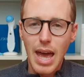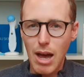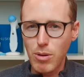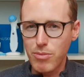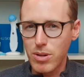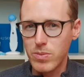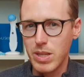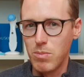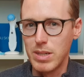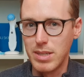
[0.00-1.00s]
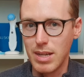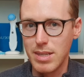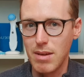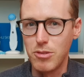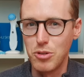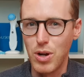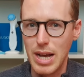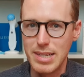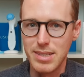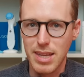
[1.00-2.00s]
However, if someone does have
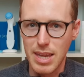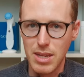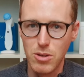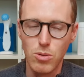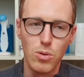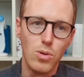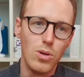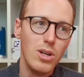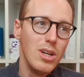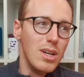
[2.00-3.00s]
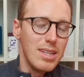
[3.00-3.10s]
dry skin or